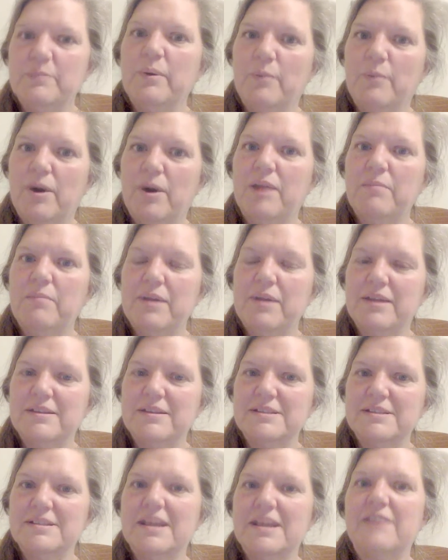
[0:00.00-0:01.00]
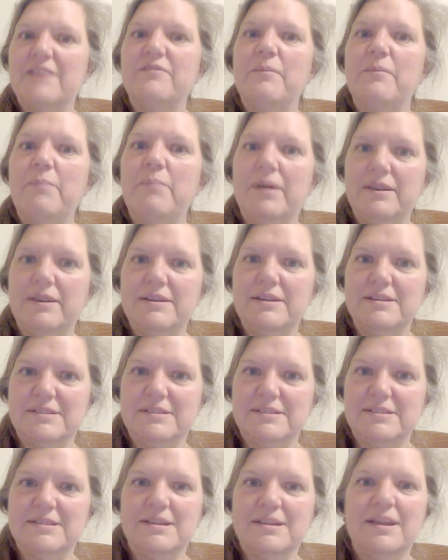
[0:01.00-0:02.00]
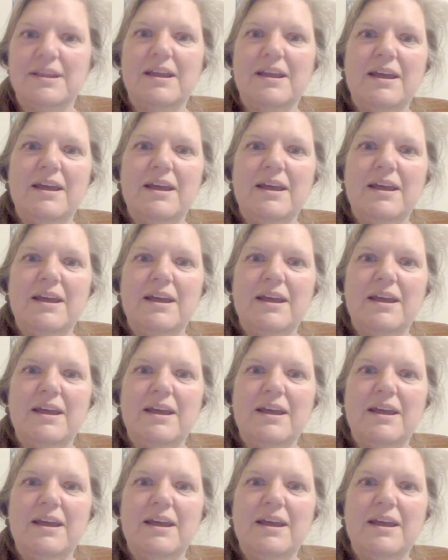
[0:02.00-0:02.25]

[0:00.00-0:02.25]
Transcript: We want to be in the state of abundance.